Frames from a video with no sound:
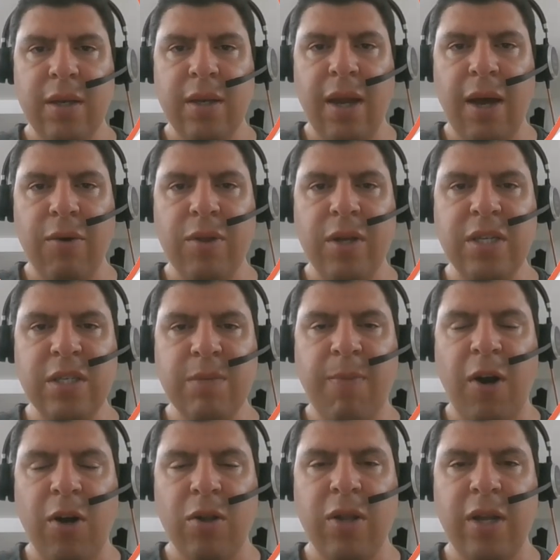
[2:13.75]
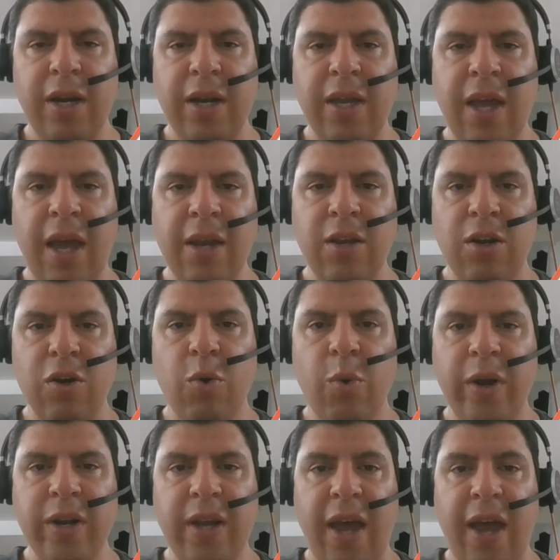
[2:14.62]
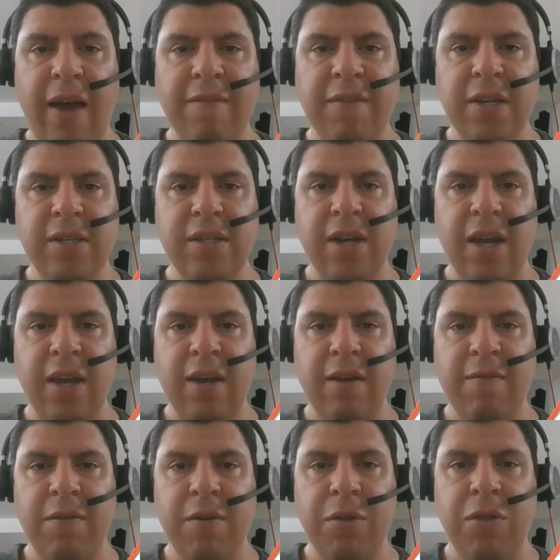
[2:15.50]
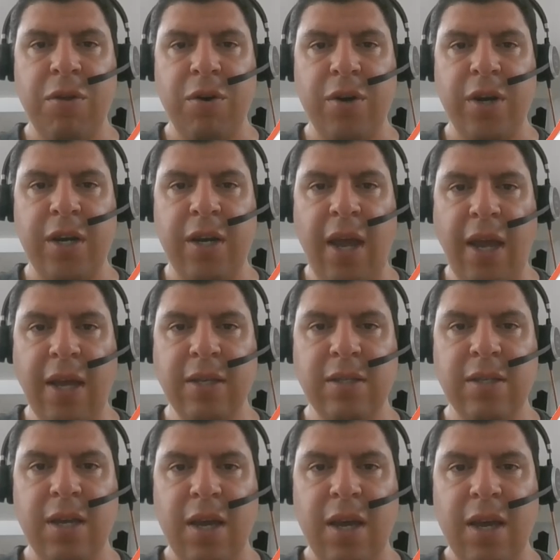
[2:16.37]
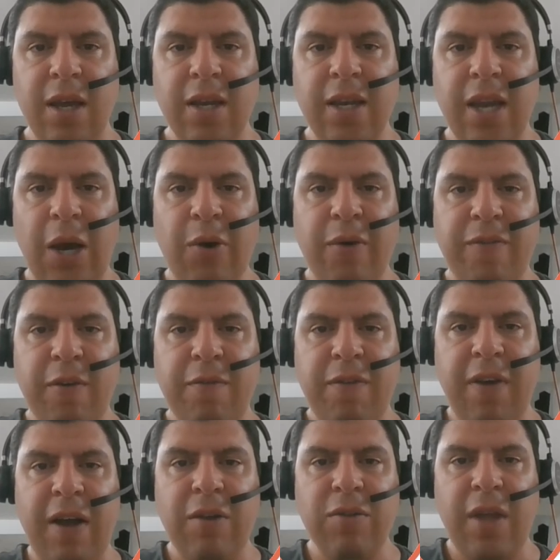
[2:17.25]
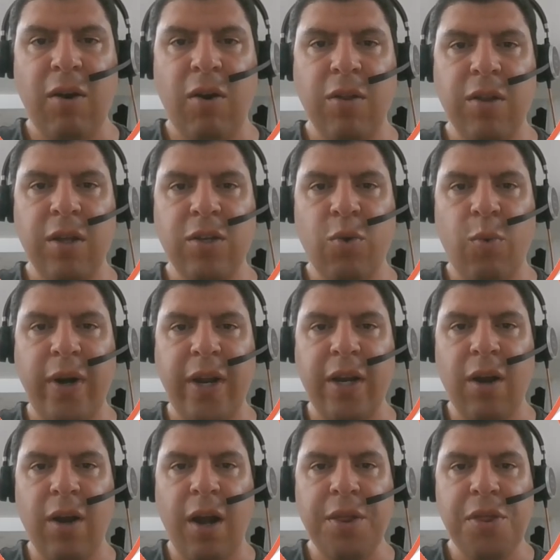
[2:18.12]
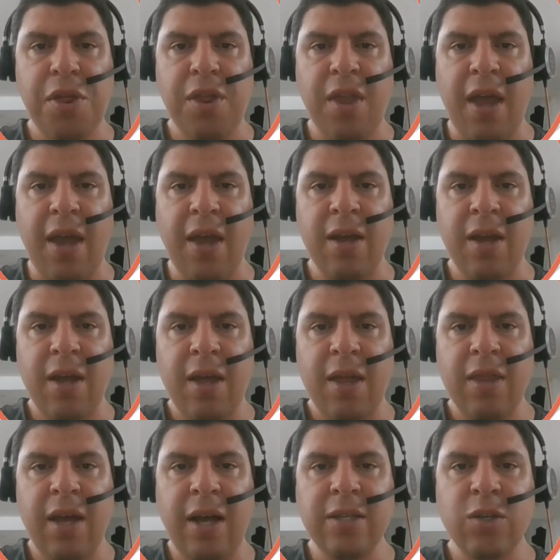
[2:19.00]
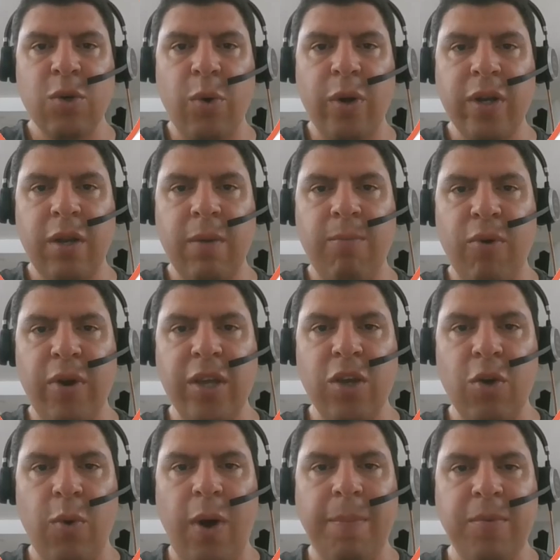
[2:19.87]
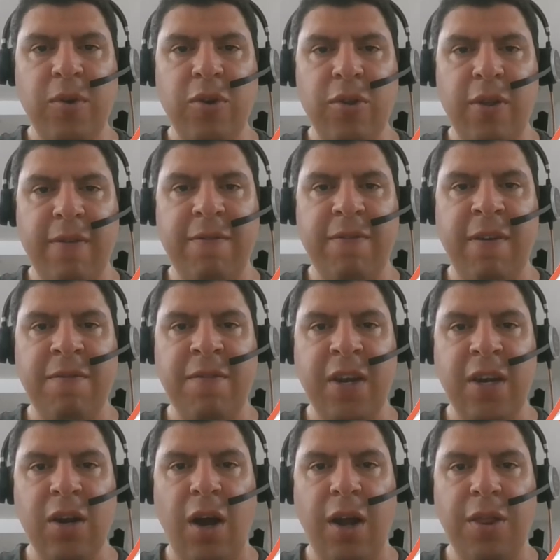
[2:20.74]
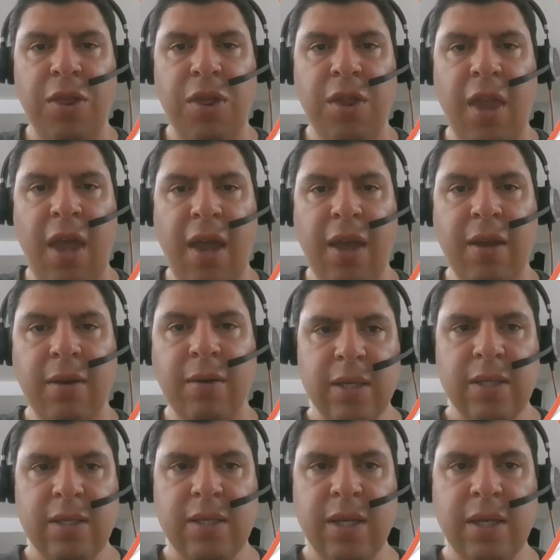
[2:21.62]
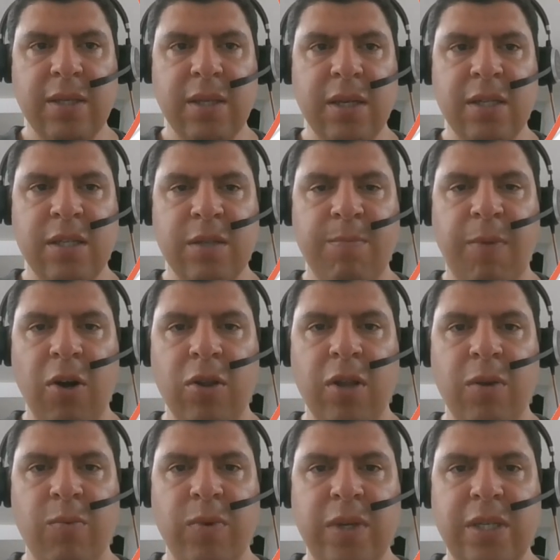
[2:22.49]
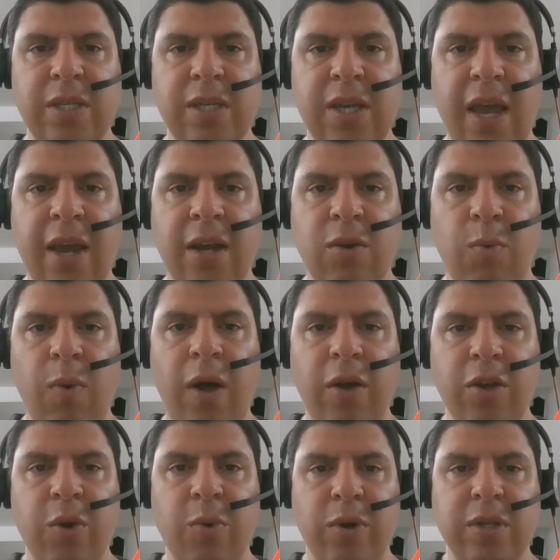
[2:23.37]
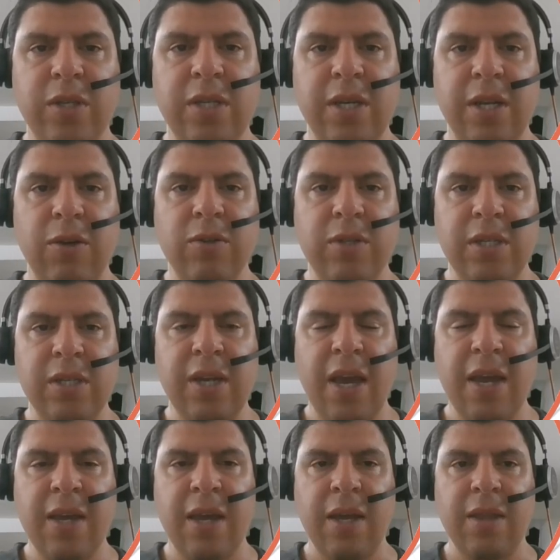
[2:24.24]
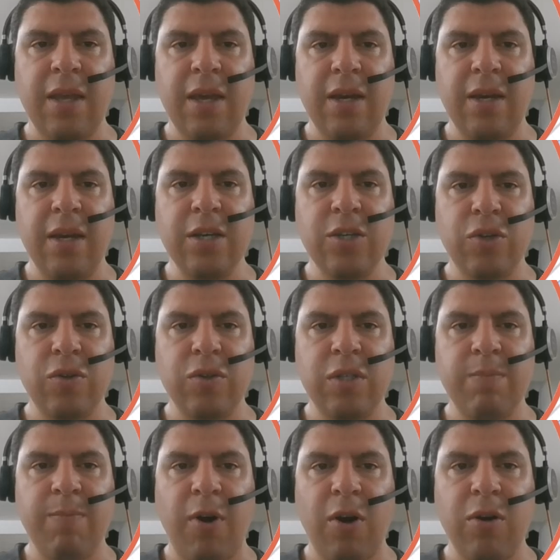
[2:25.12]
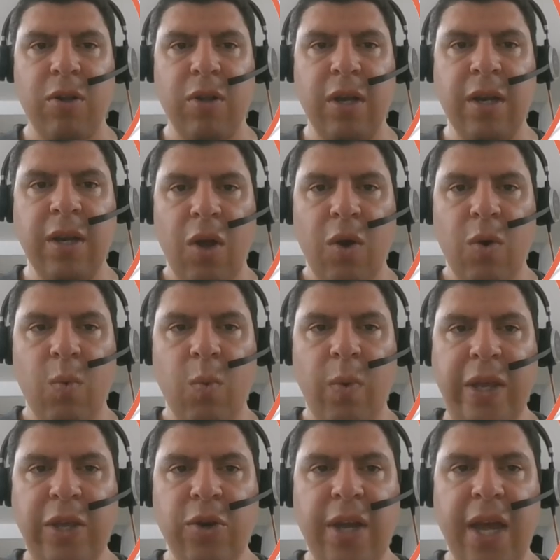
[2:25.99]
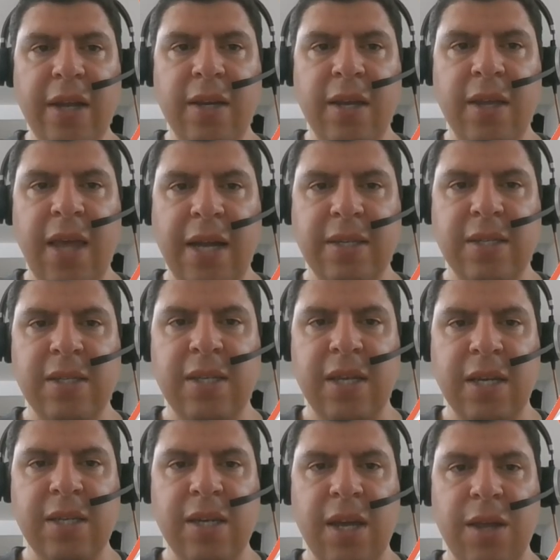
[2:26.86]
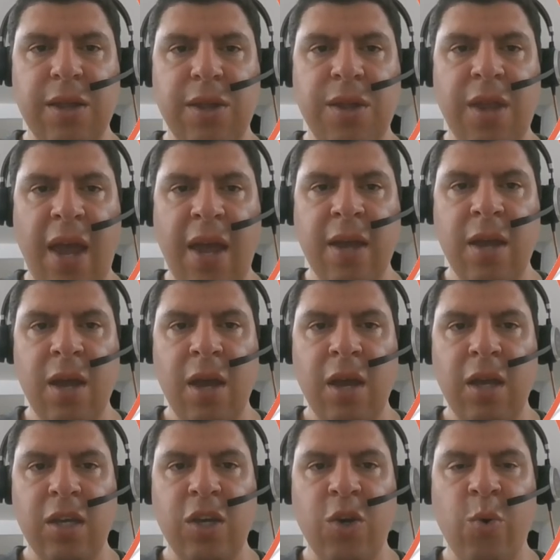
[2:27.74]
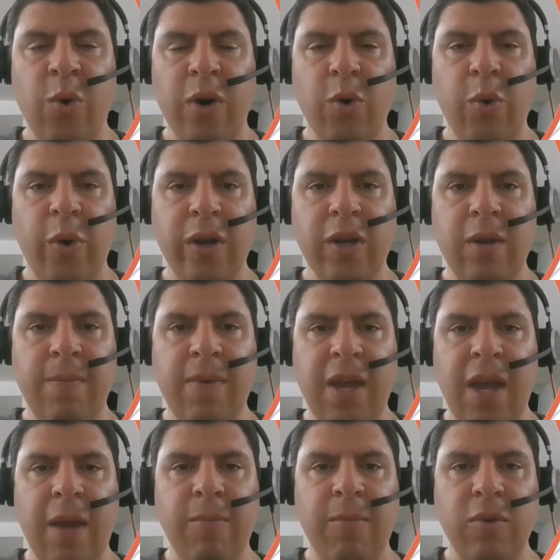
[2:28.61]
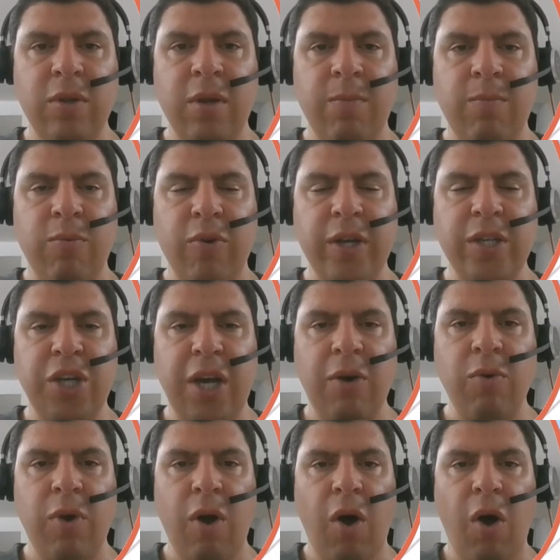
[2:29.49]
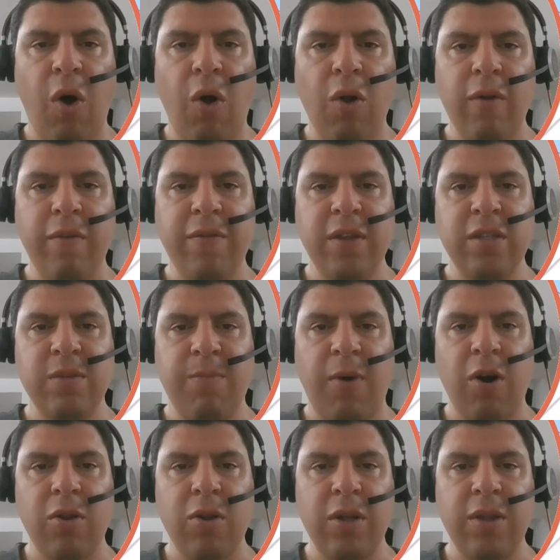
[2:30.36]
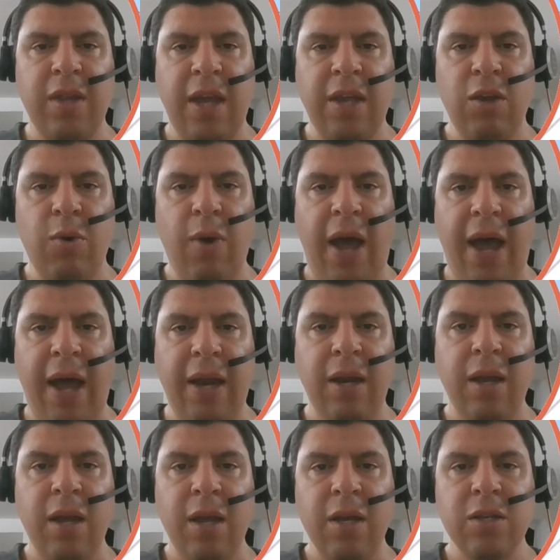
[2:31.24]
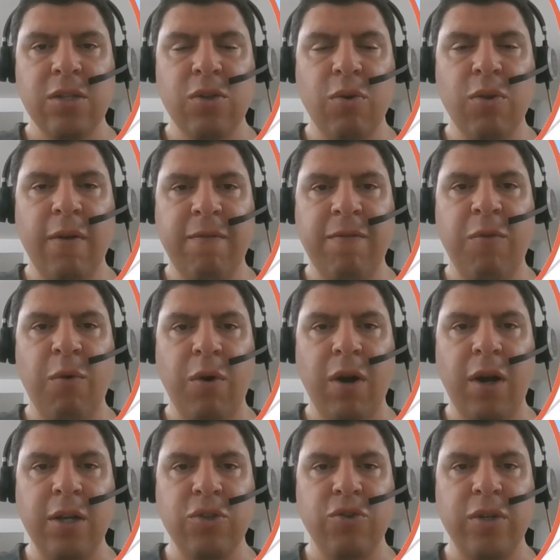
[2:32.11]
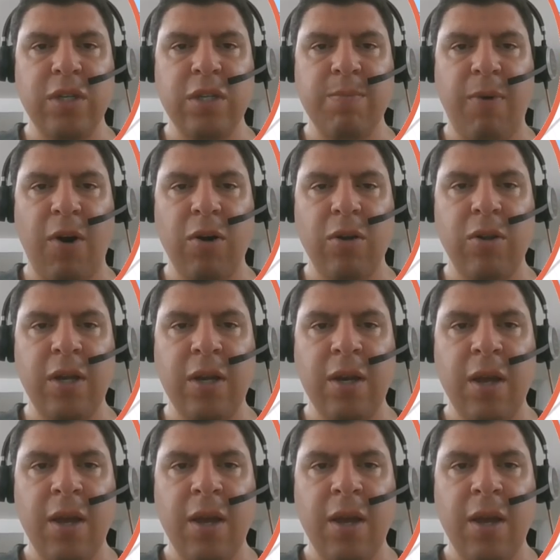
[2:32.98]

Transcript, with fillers: Now this sparklet, again, you're going to have to stake it for 30 days. Now if you found that on the 29th day, that's going to bring you up to the 59th day. Since this sparklet was staked while you are still staking the initial sparklet, when you get to that 60th day, you are going to be able to bridge out all of the sparklet that you had. So the 400 sparklet,